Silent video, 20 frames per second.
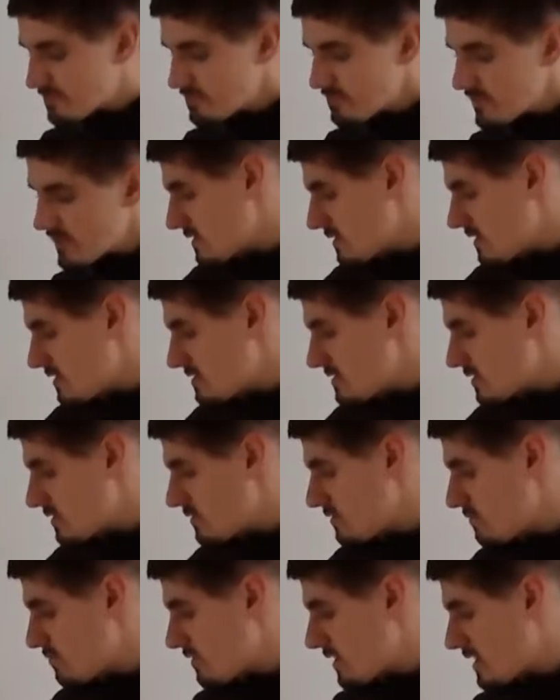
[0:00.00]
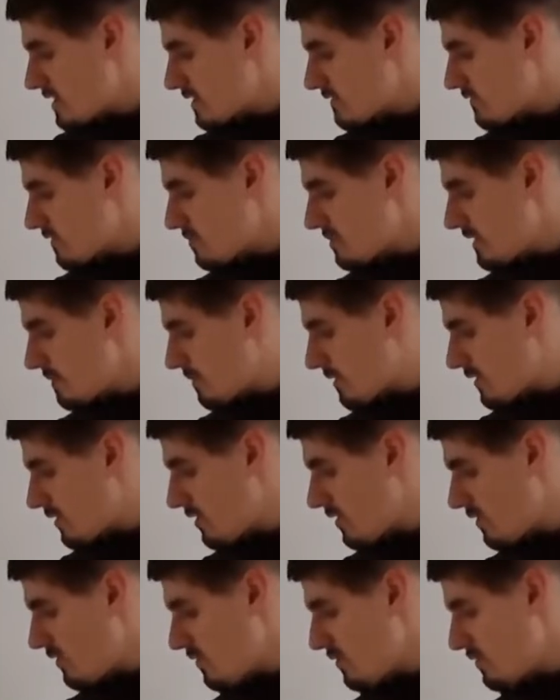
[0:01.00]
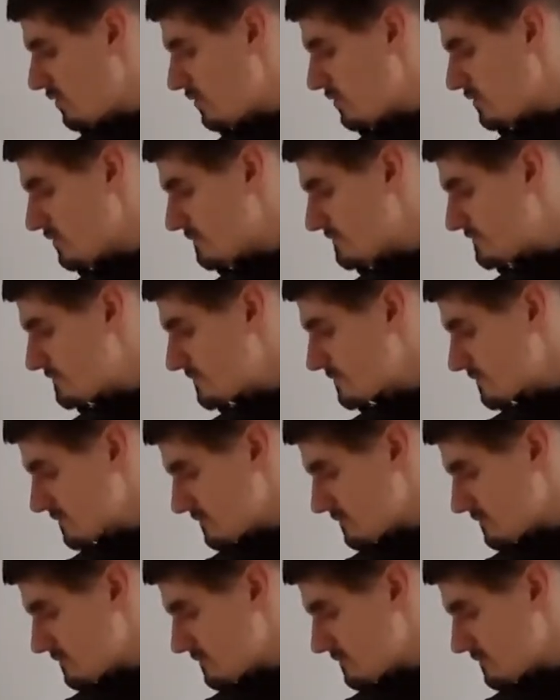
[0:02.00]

It's a good product for people who